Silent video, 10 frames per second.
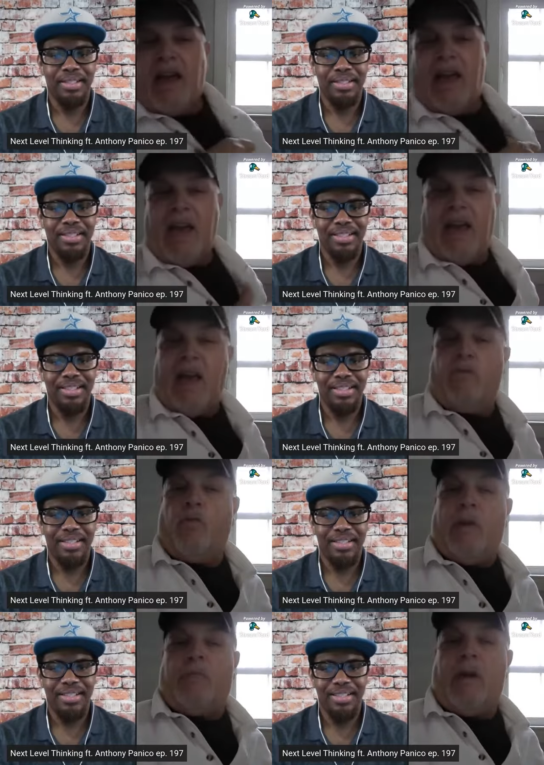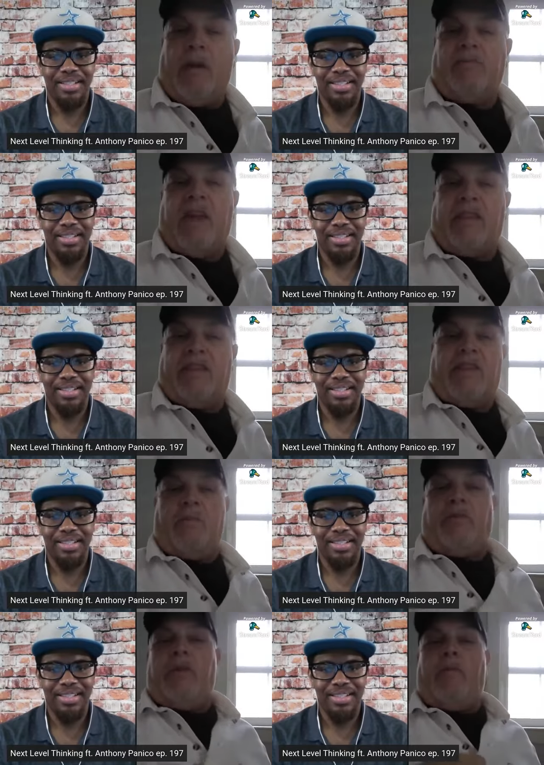Speaker 1: got, I got have got
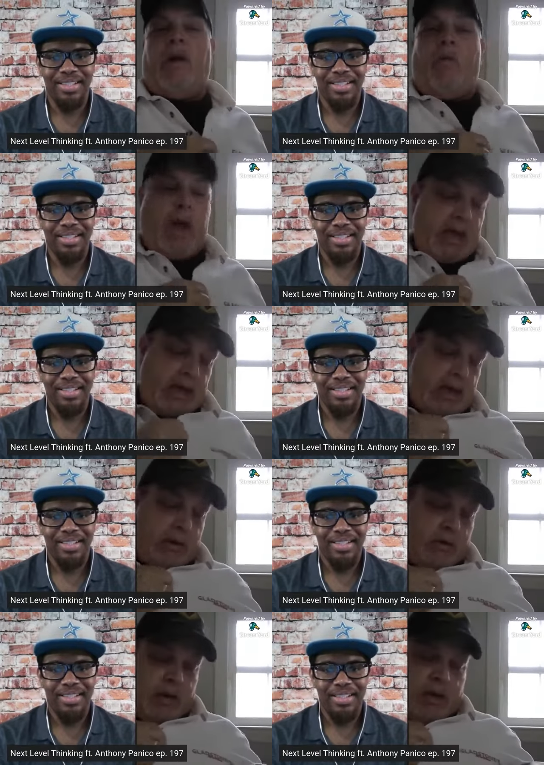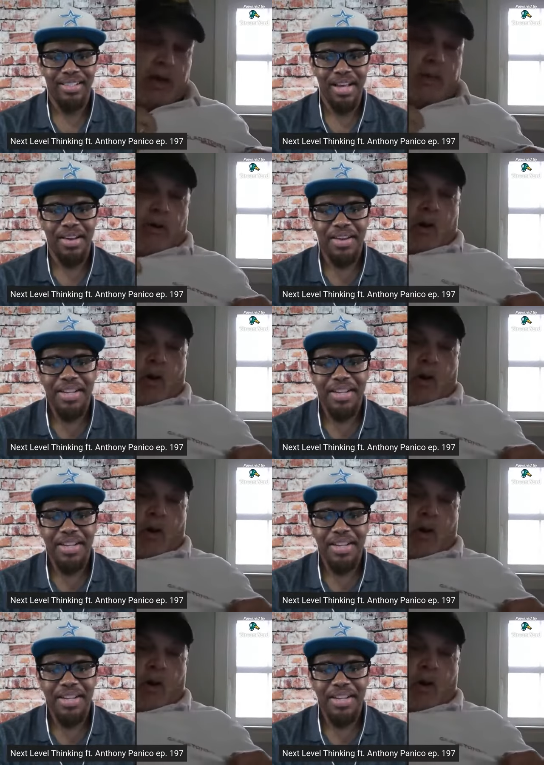something in my way here. But